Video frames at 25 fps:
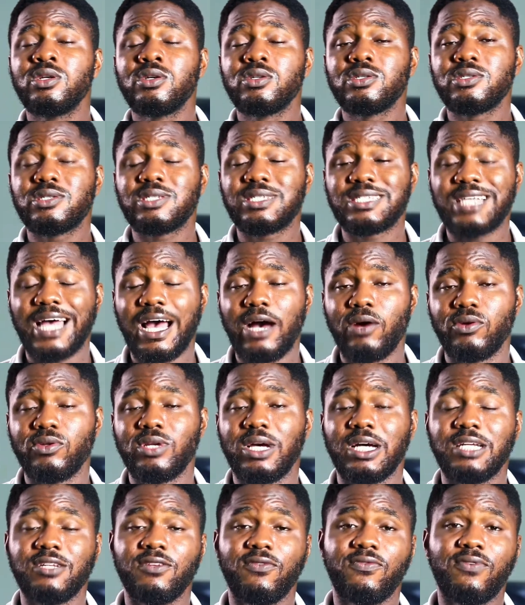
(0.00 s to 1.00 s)
sound
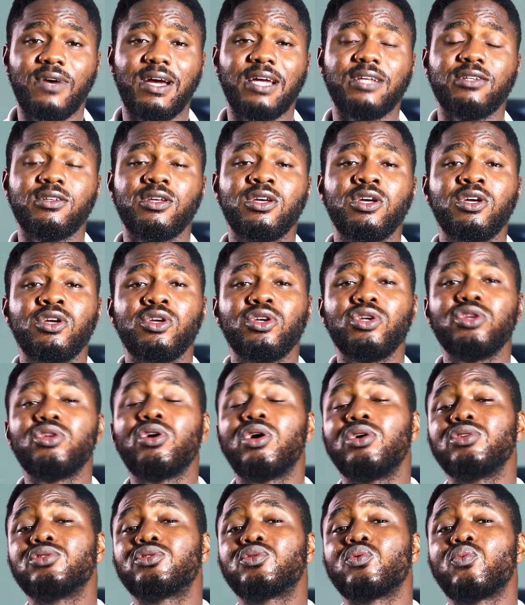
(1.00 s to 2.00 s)
and fine. You
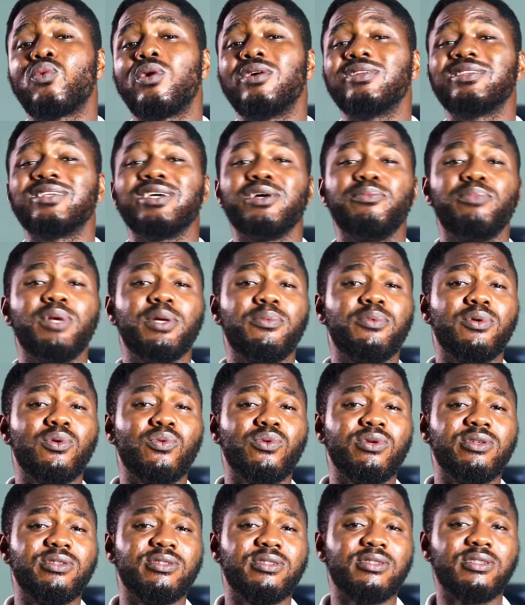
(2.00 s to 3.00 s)
don't want a baby
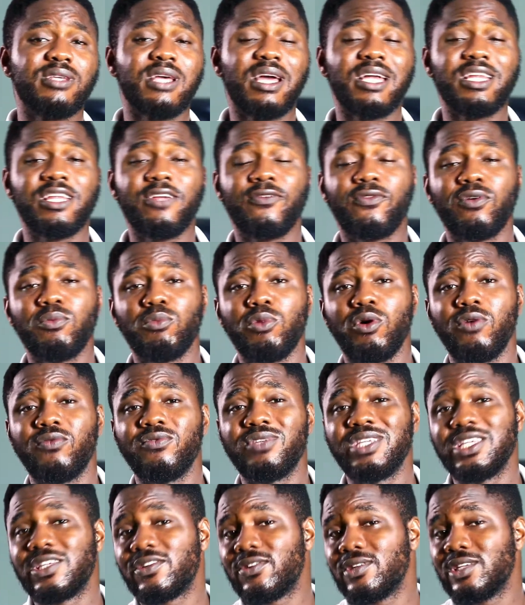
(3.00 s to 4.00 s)
with any form of
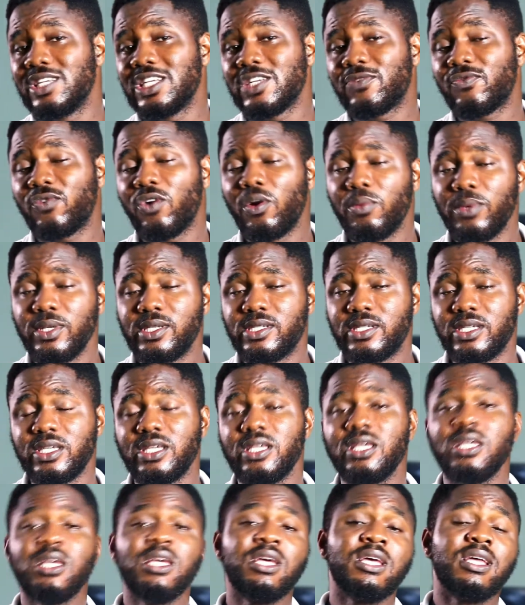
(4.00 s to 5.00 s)
deformity.
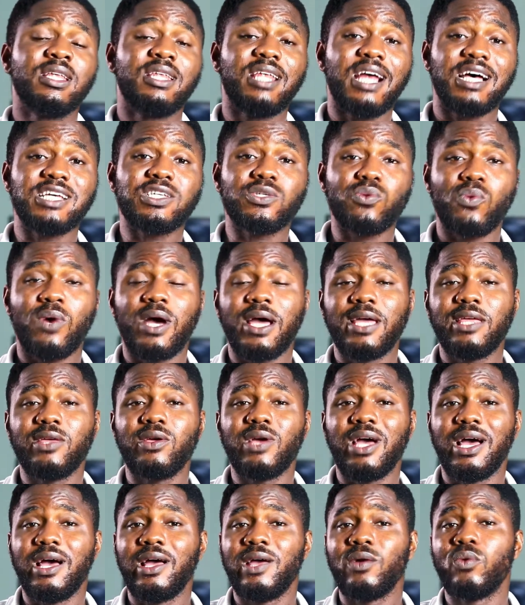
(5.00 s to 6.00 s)
That's
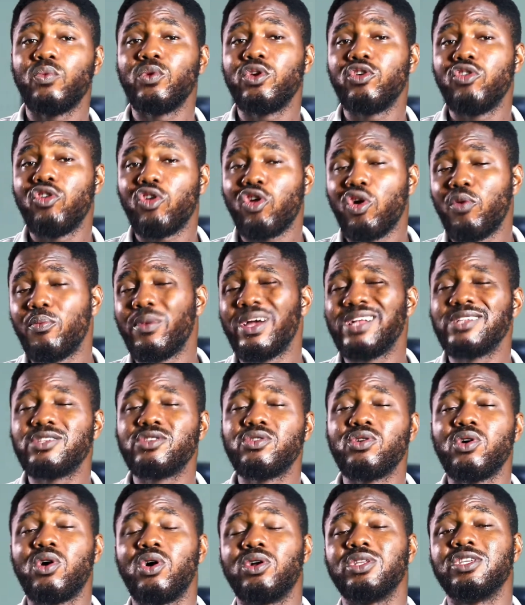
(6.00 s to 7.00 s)
why we recommend
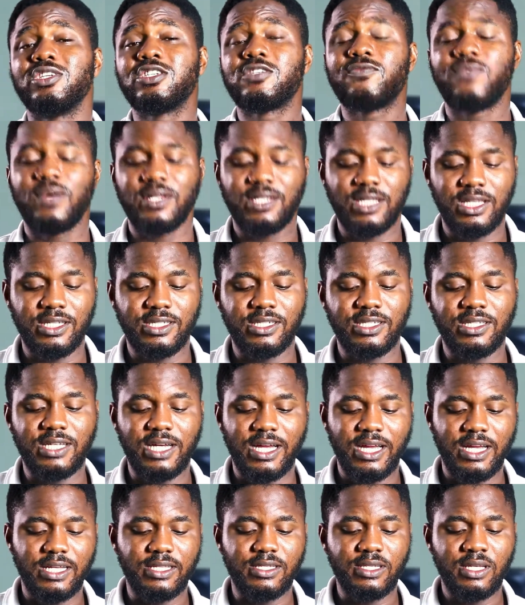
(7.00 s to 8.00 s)
you on this fertility
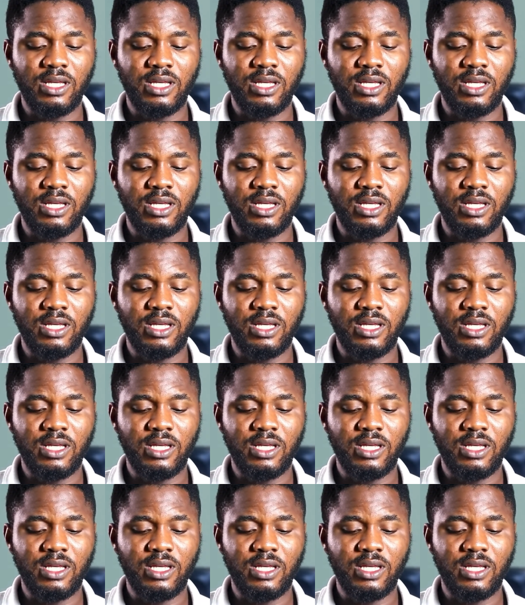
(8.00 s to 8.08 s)
diet.